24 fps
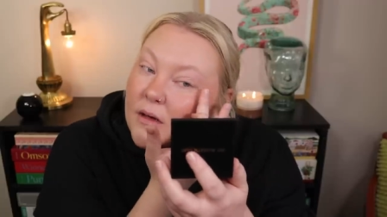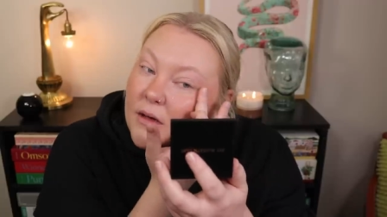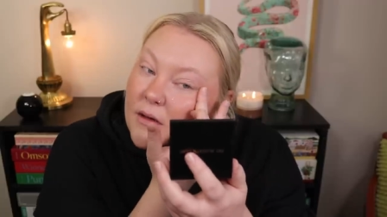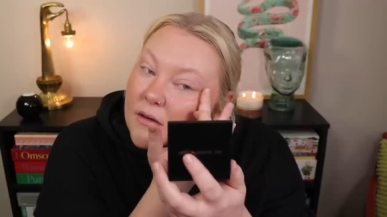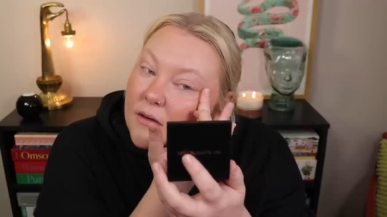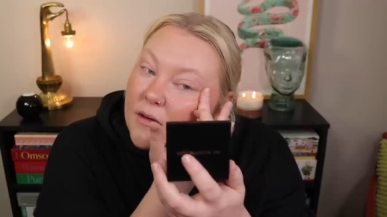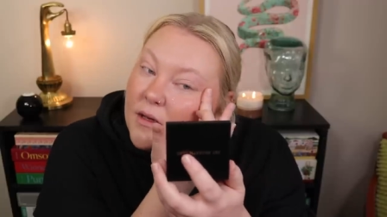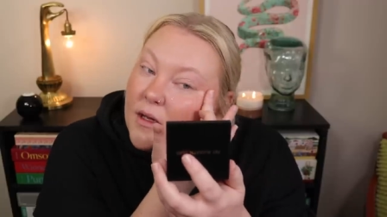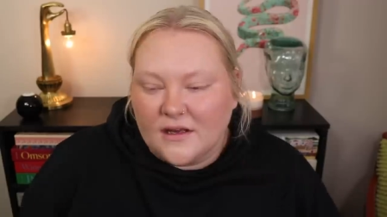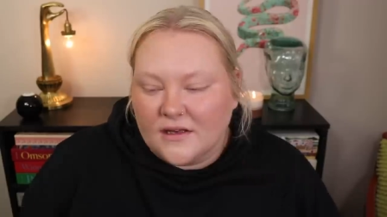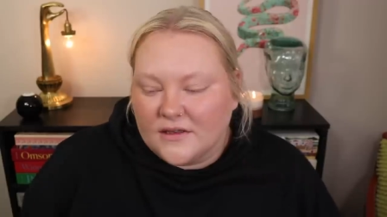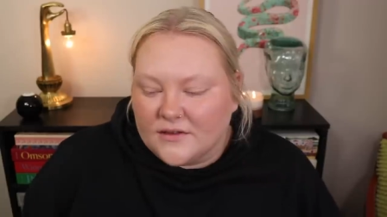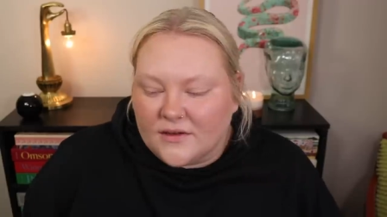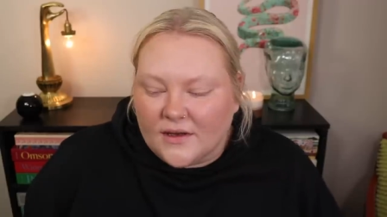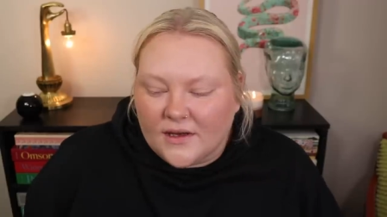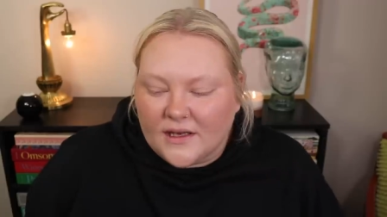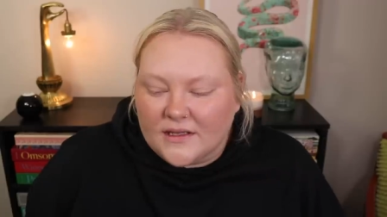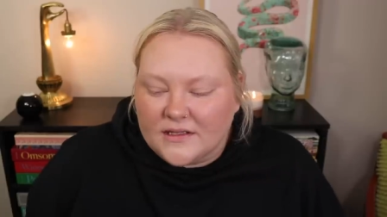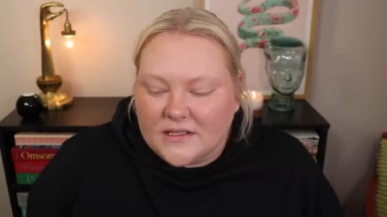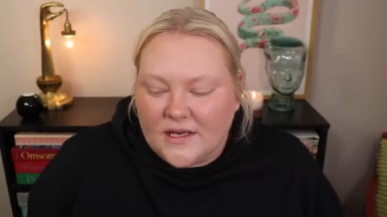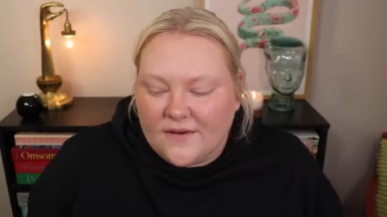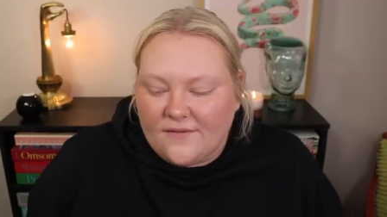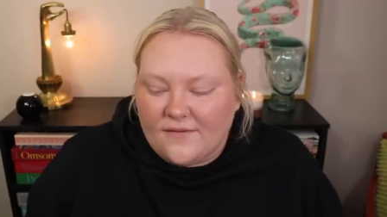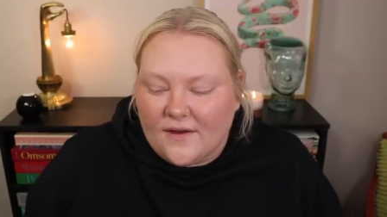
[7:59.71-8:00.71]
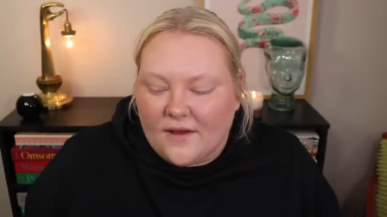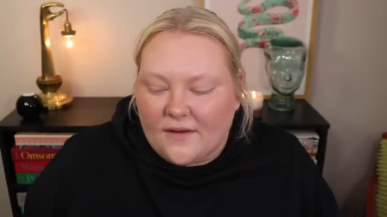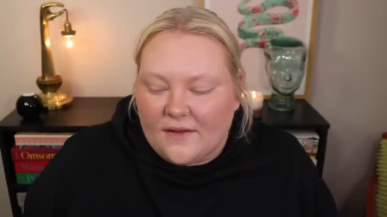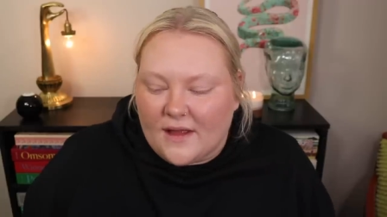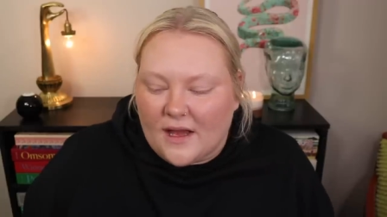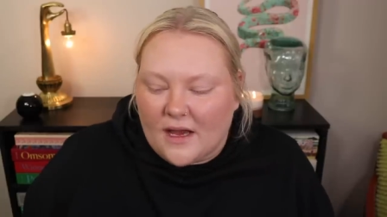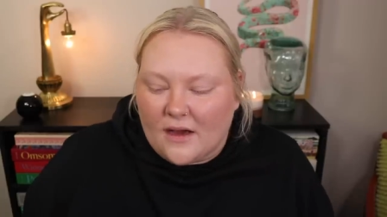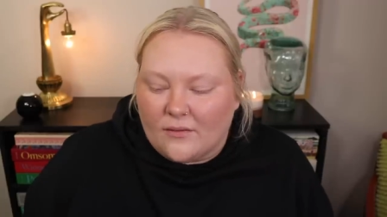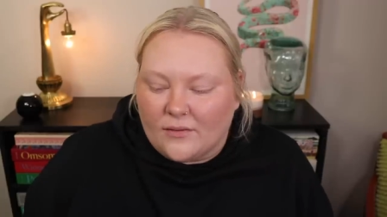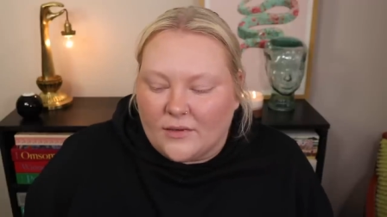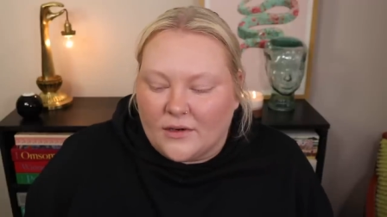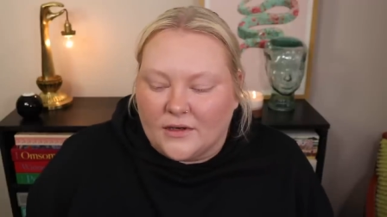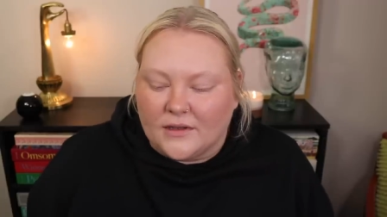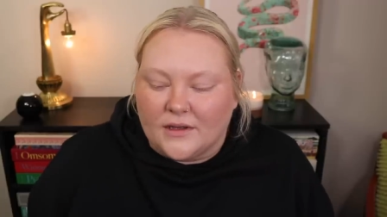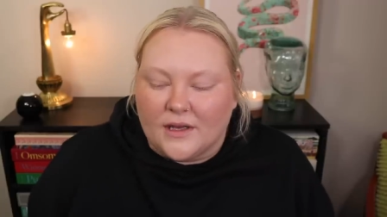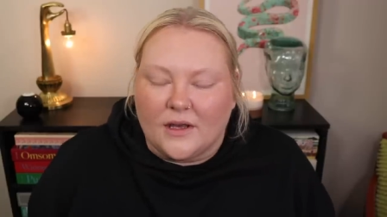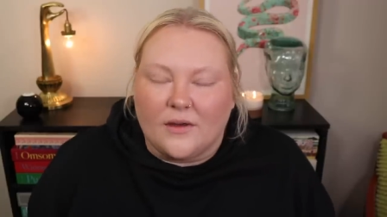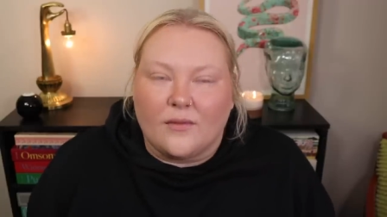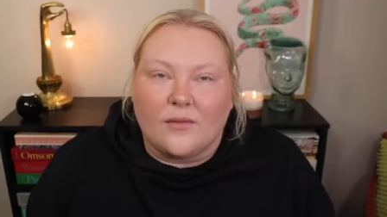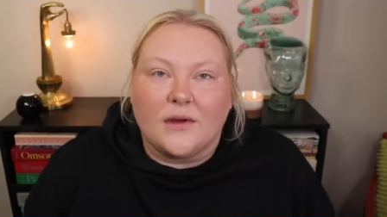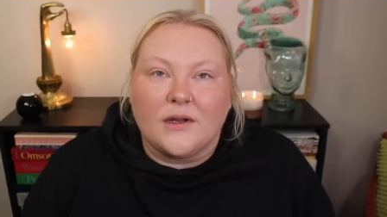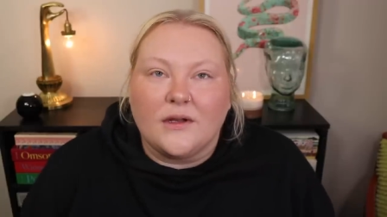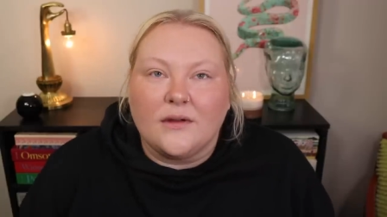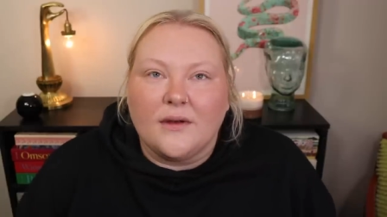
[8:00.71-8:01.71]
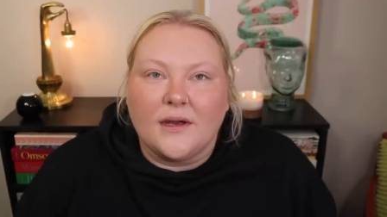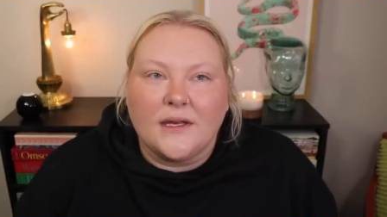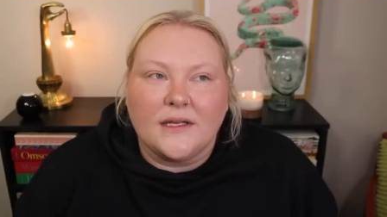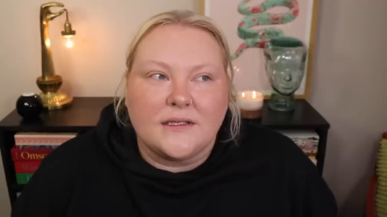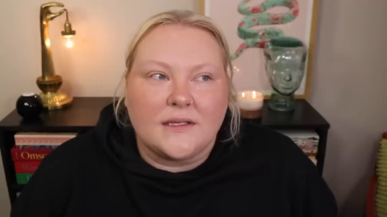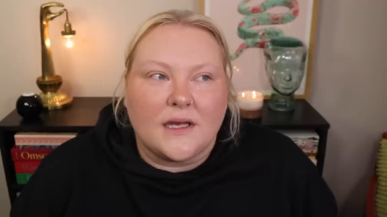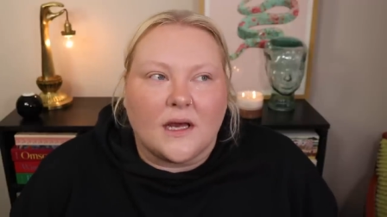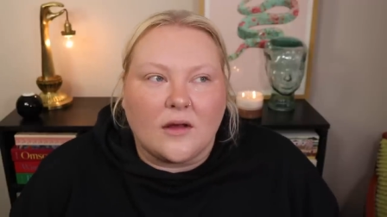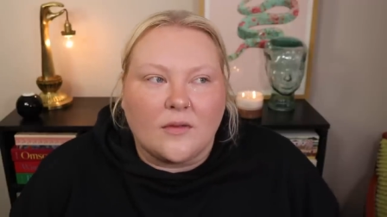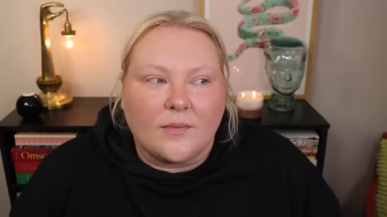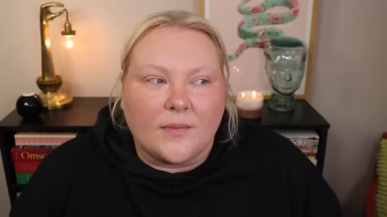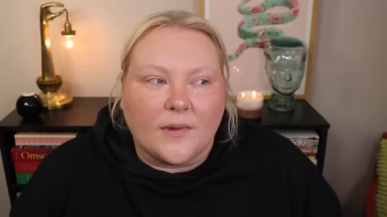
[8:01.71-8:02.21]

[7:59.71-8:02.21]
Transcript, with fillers: And so I guess I found that weird, like when do I tell